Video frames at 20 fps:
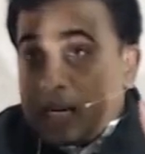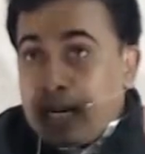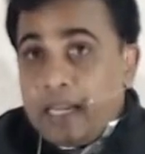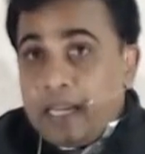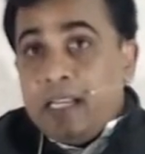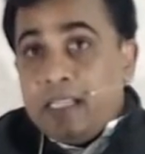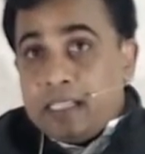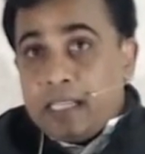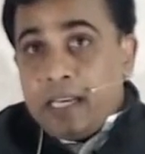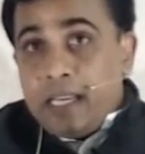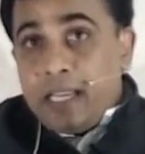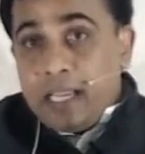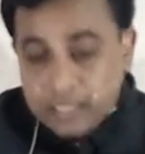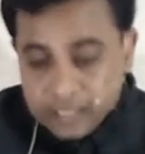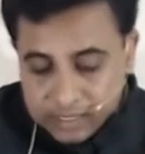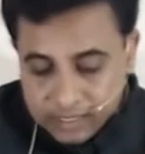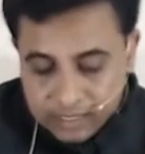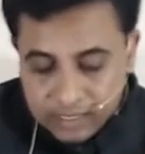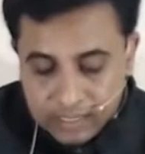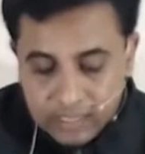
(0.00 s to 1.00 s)
condition
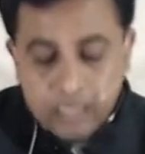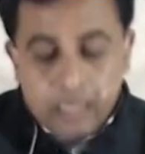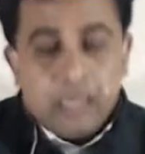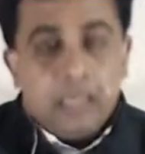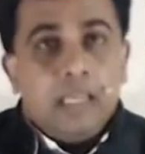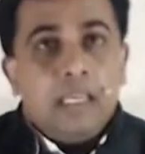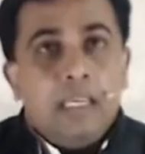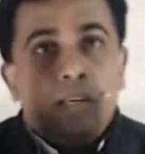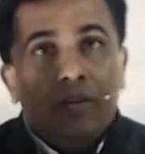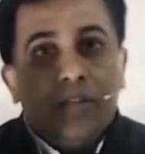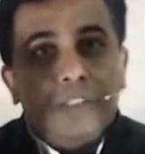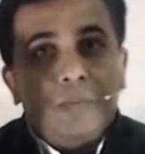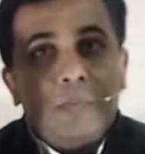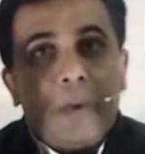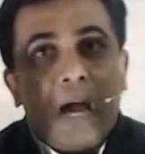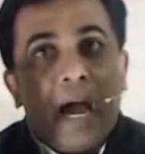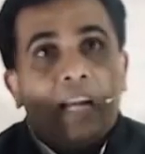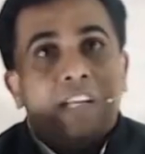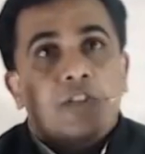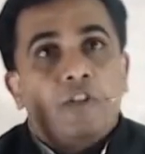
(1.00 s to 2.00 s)
is your
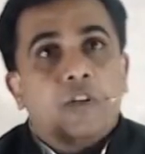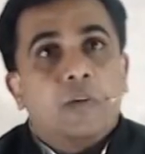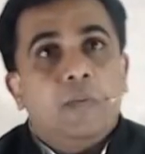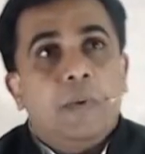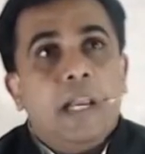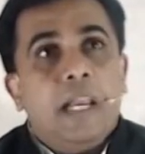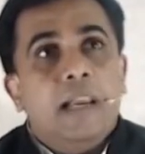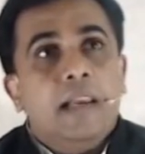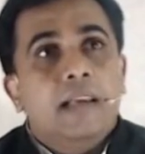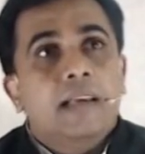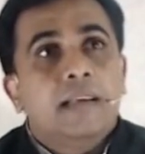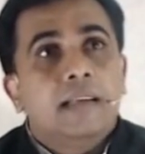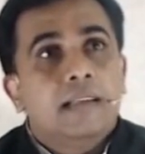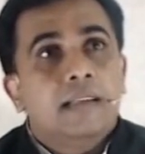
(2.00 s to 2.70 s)
spine should be